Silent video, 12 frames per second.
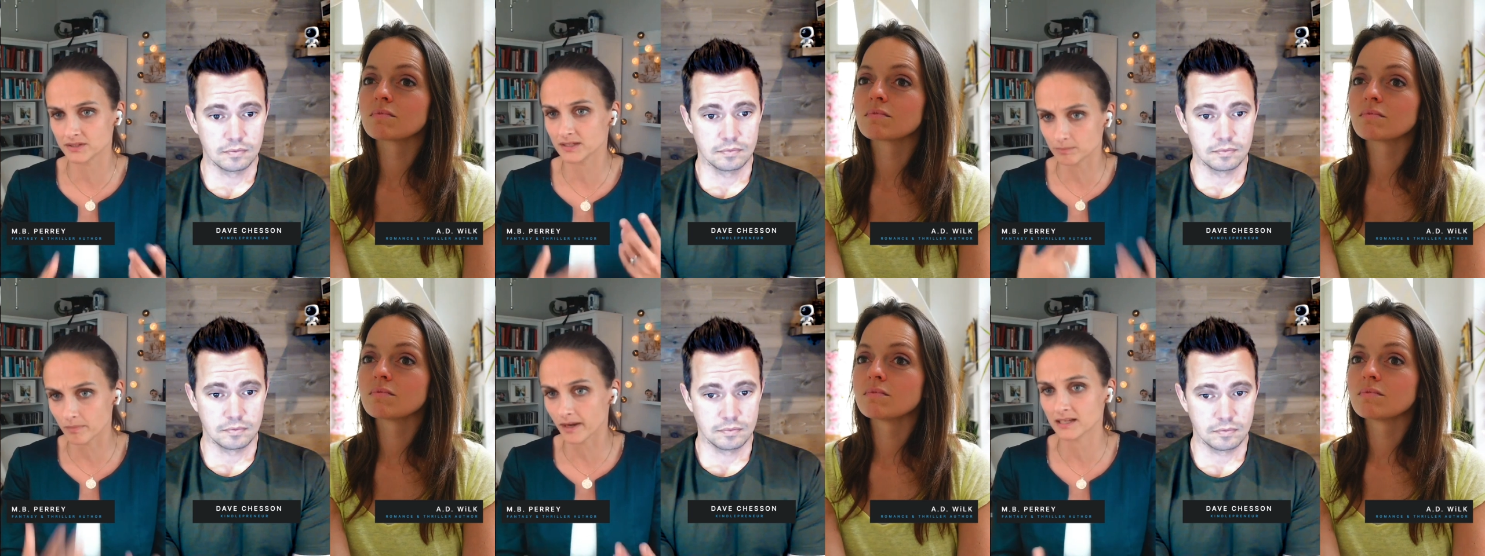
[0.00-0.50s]
Speaker 1: it
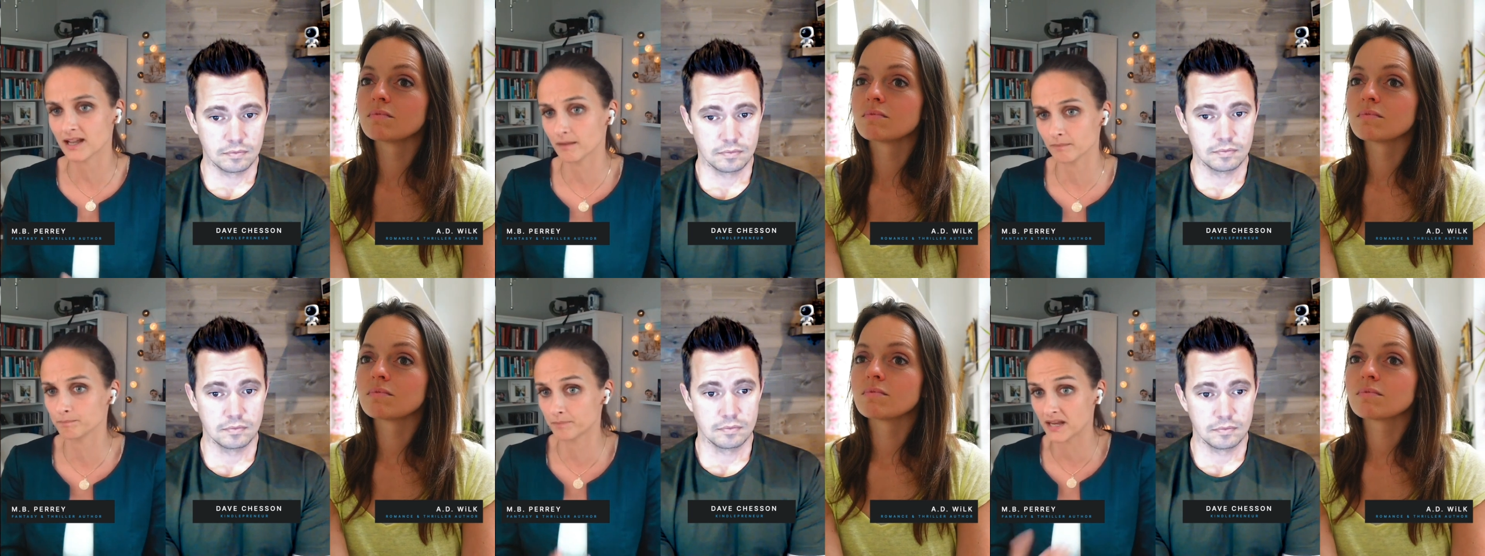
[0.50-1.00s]
might
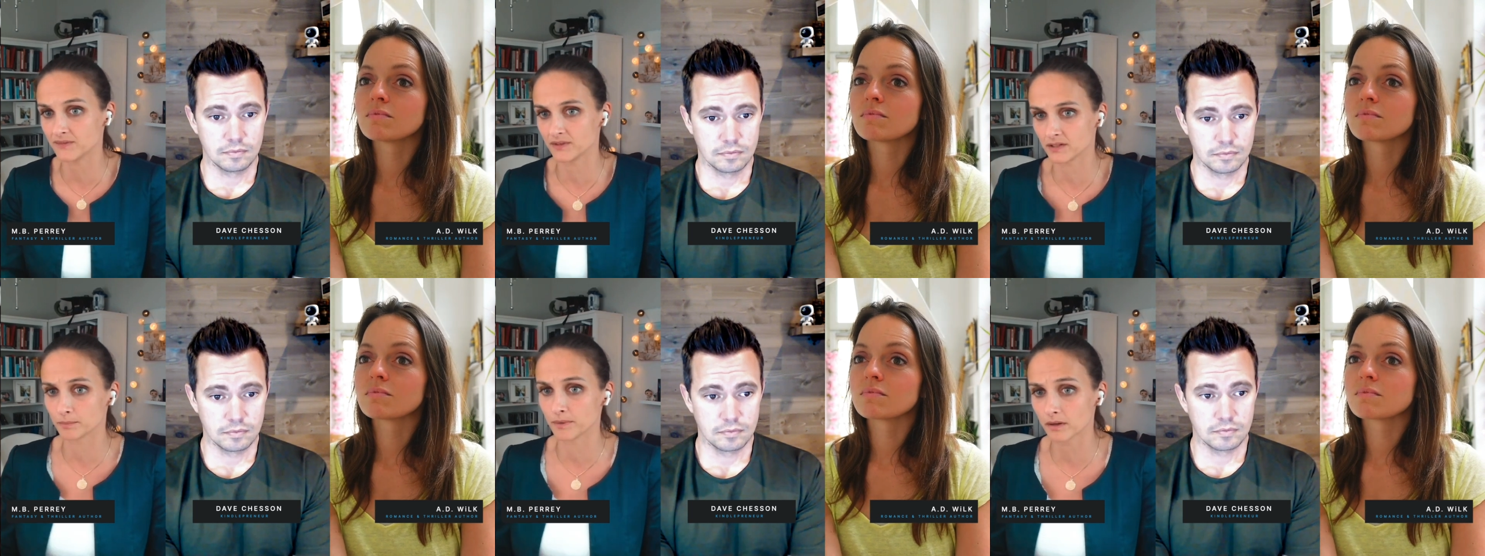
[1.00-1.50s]
benefit your
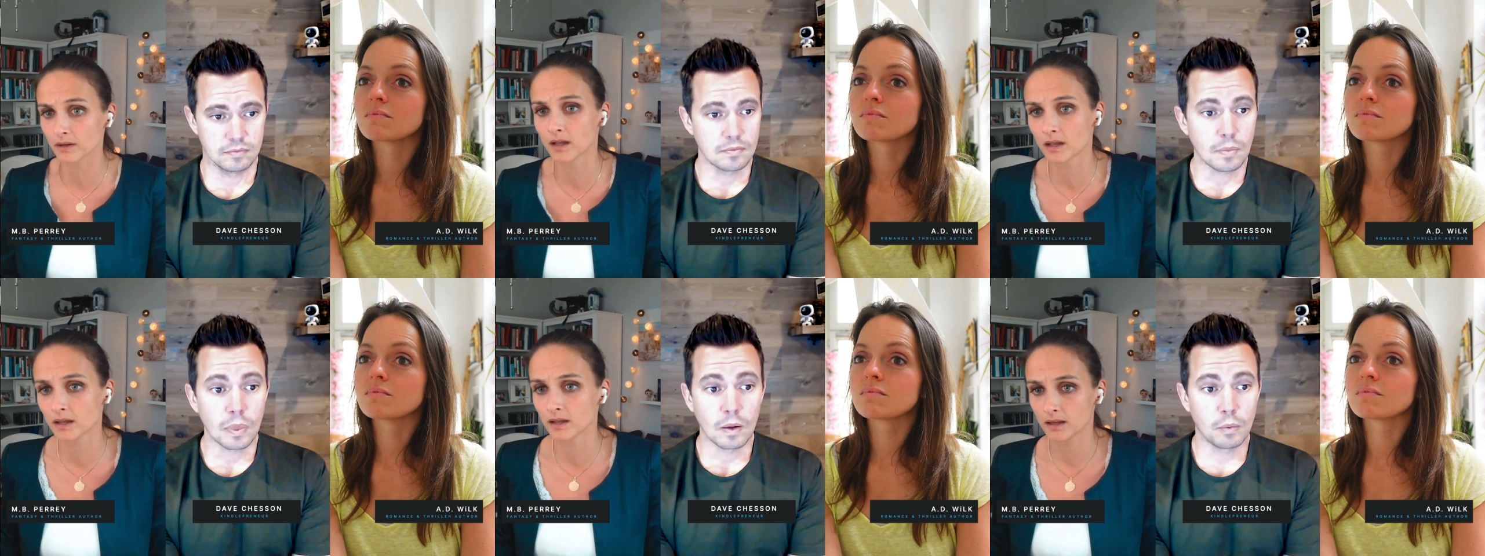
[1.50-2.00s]
book.
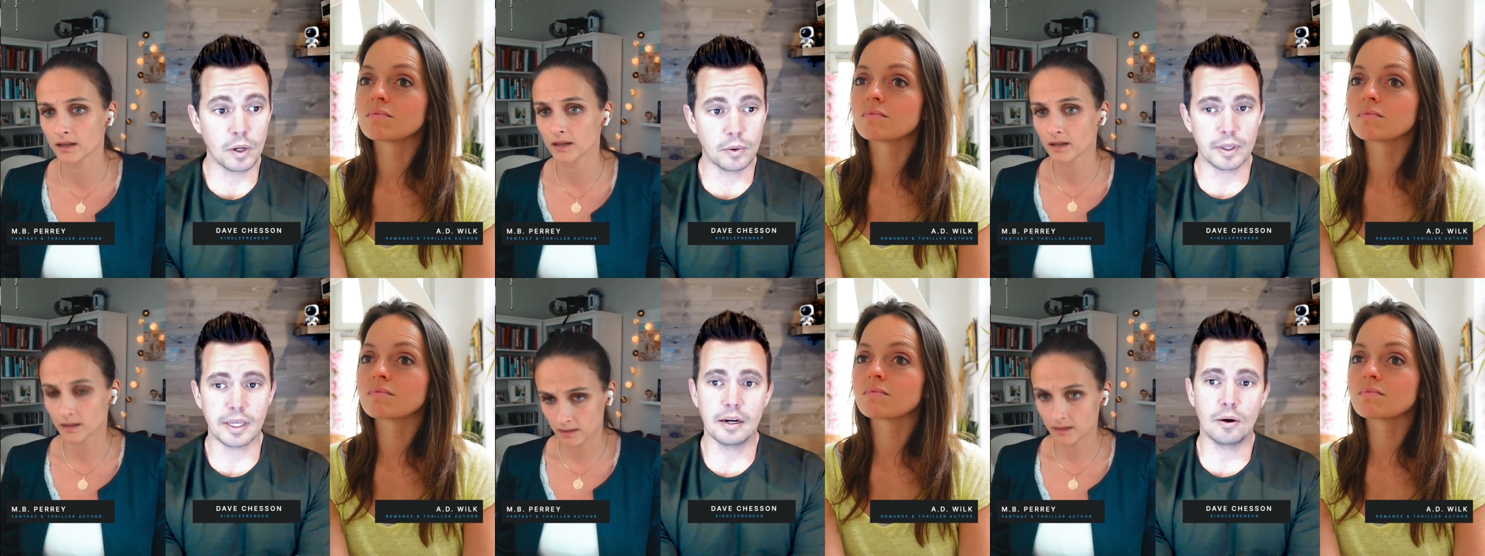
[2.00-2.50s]
Speaker 2: Well,
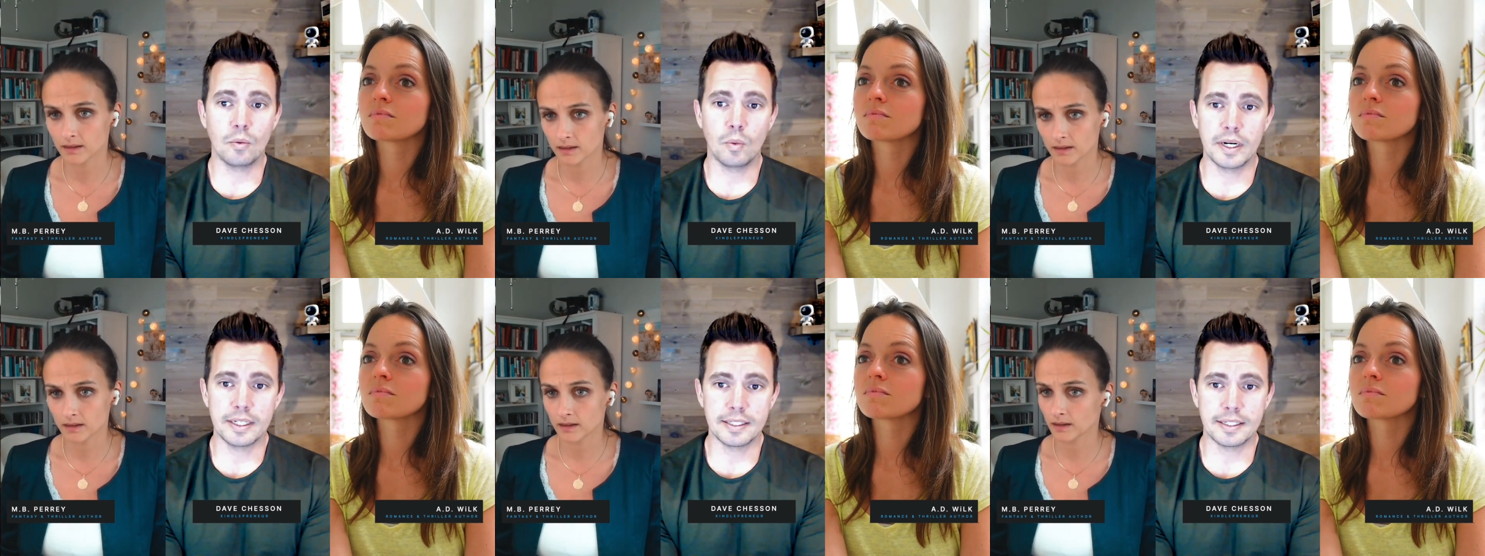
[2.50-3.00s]
you know, what
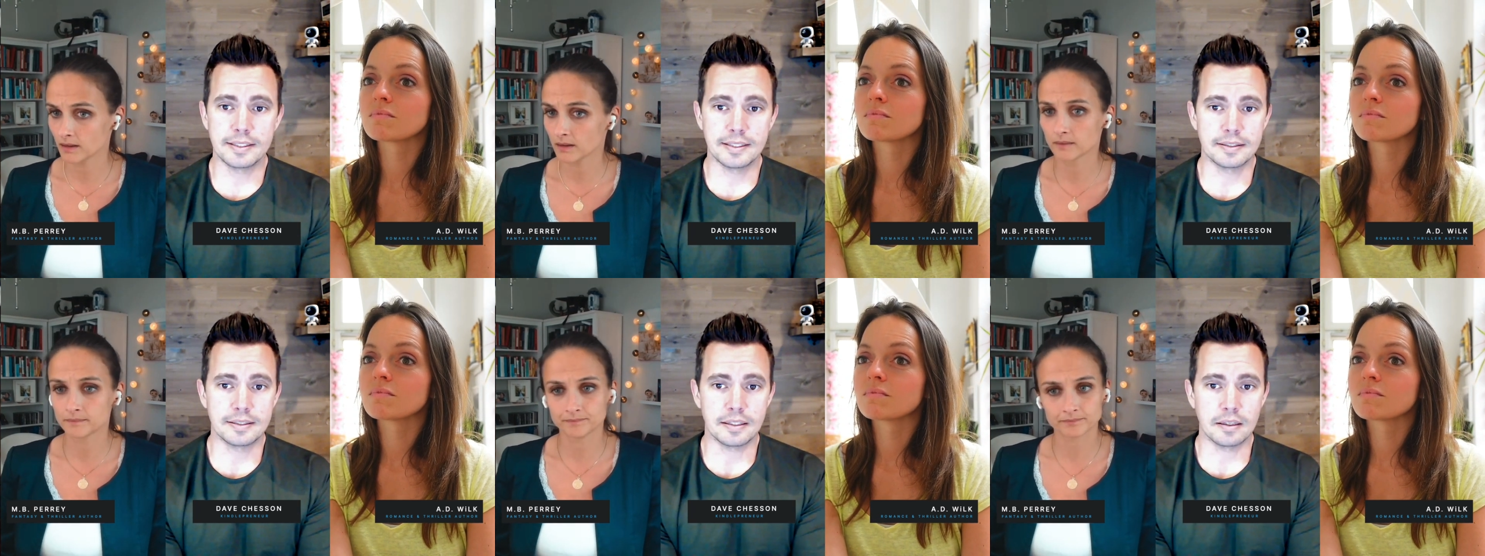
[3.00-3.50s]
it does
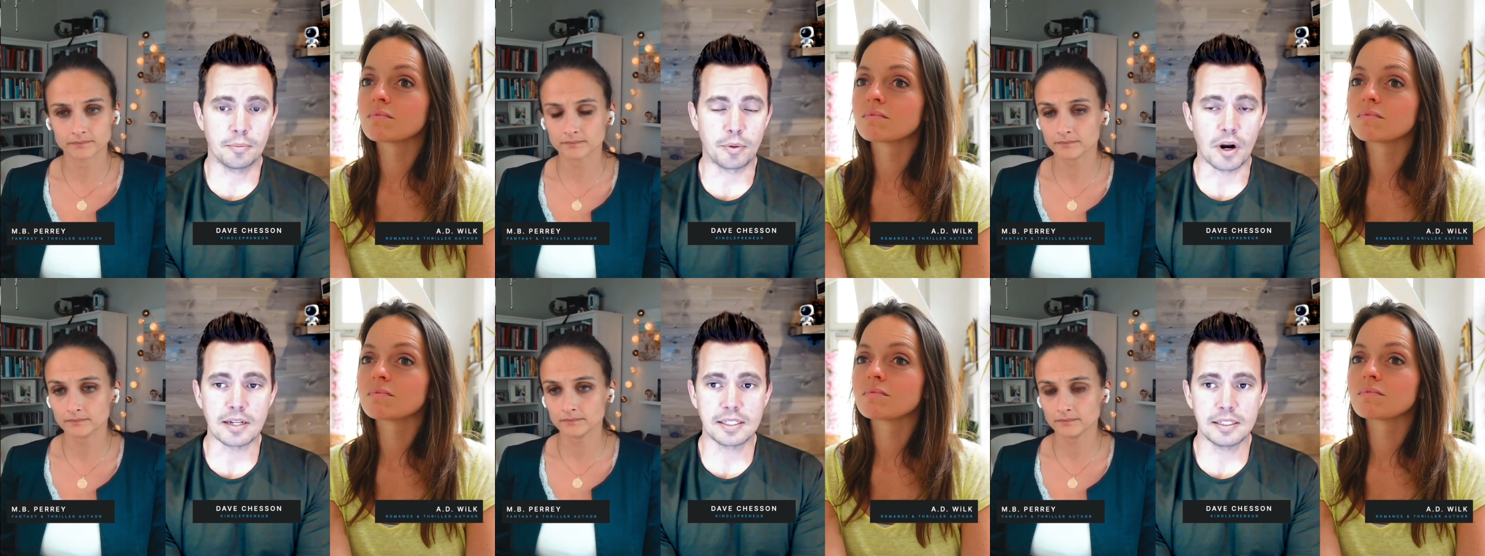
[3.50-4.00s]
is the
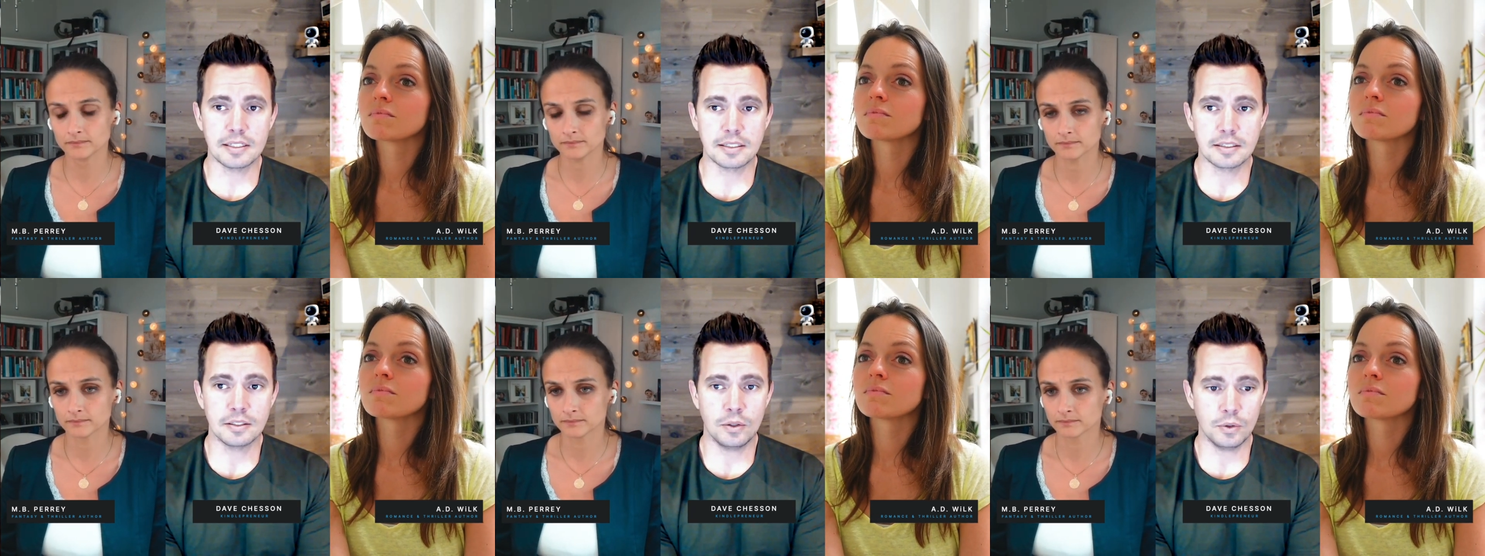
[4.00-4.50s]
process
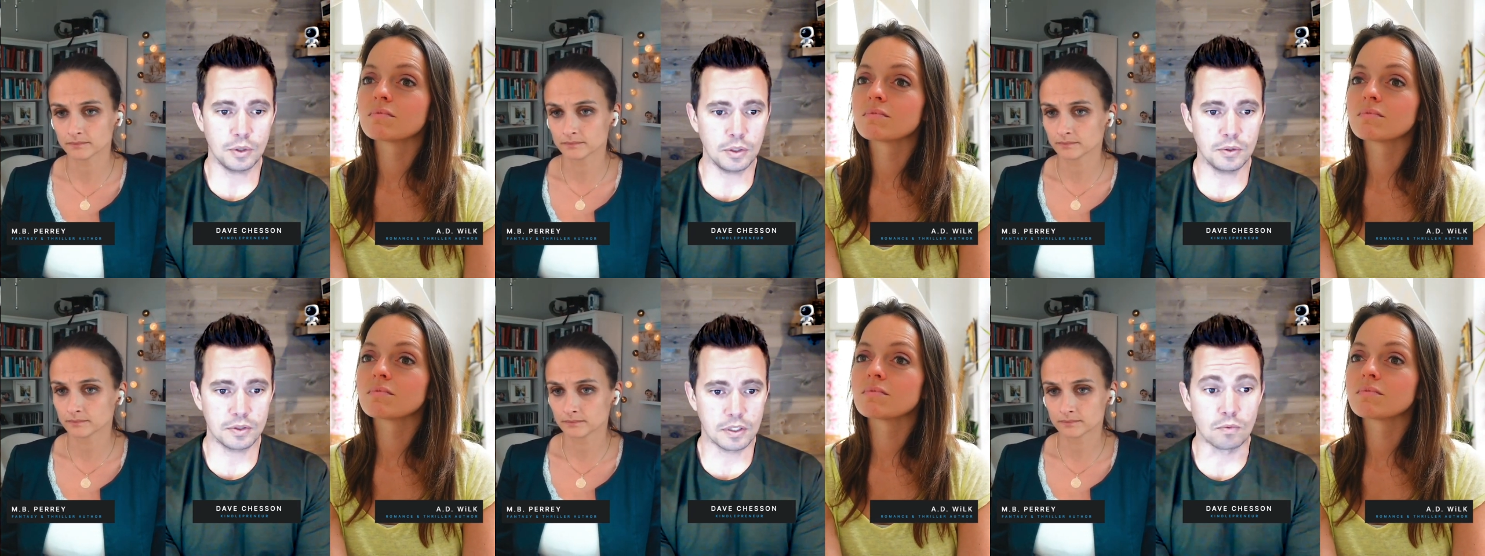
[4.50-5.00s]
you use in